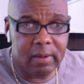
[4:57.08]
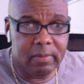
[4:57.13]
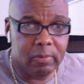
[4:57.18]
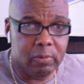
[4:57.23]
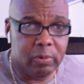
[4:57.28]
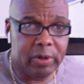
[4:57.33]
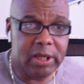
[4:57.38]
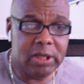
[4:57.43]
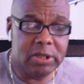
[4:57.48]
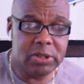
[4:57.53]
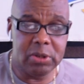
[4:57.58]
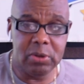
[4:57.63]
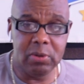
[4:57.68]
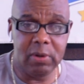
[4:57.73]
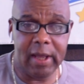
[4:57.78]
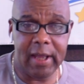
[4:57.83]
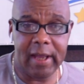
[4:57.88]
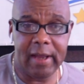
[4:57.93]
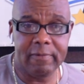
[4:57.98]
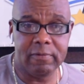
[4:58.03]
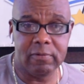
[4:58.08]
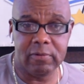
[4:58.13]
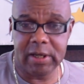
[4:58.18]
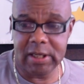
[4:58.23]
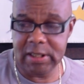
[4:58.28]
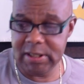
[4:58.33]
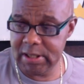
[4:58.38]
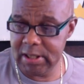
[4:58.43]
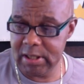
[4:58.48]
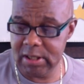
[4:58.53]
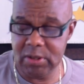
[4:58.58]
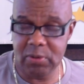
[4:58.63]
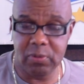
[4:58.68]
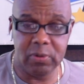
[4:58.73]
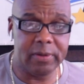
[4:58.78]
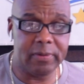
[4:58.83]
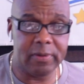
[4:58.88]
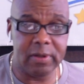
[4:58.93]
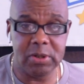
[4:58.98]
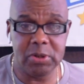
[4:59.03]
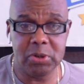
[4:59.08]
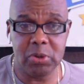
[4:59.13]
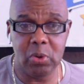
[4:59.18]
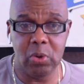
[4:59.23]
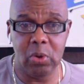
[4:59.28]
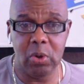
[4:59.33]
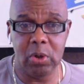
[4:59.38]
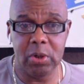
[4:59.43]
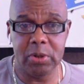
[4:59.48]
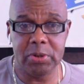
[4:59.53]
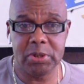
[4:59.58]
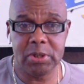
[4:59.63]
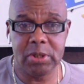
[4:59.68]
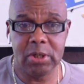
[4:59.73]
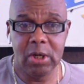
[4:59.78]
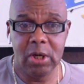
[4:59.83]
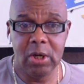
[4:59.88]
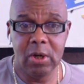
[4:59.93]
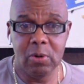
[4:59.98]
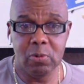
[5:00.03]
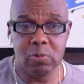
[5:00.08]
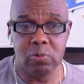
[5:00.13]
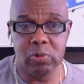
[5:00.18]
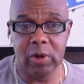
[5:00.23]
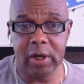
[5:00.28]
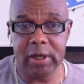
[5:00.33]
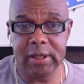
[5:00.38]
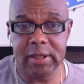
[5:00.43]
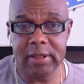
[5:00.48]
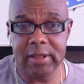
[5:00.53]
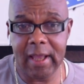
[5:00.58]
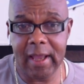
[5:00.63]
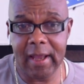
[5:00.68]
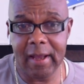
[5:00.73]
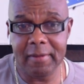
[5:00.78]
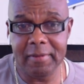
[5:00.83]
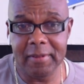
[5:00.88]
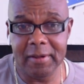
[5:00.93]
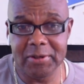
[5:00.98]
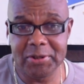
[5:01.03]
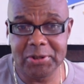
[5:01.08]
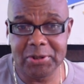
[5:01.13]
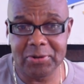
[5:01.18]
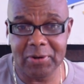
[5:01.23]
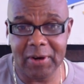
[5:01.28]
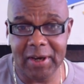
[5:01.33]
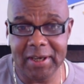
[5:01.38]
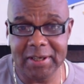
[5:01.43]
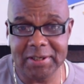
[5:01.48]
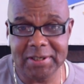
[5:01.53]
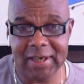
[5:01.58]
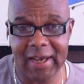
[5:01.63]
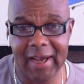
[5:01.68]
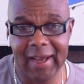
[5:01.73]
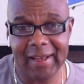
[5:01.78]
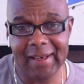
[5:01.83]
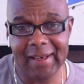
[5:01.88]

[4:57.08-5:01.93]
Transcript: We do have races with this horse running down the stretch. I